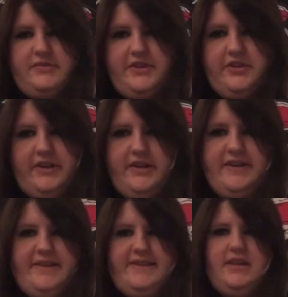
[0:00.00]
Sorry,
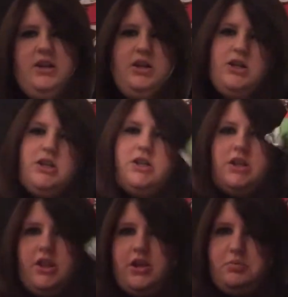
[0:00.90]
it's in
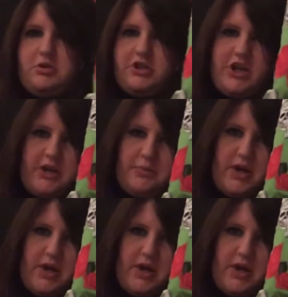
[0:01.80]
the project